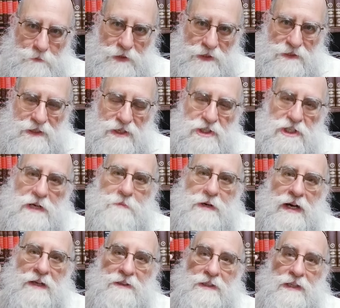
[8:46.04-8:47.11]
his neshama
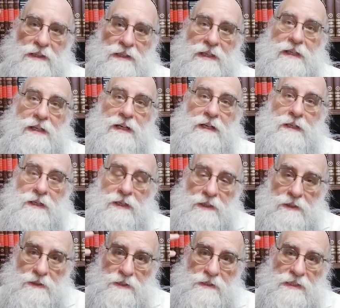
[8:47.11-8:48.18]
had an aliyah,
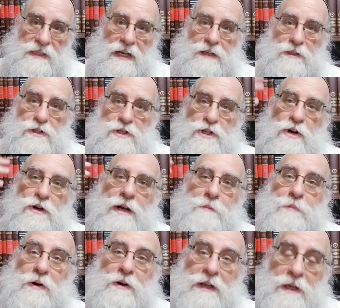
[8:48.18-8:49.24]
this light shone
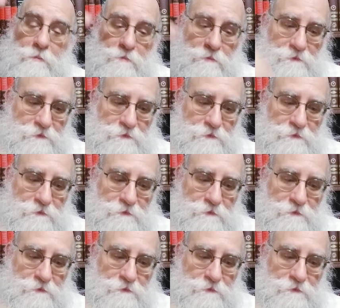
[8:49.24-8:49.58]
upon him.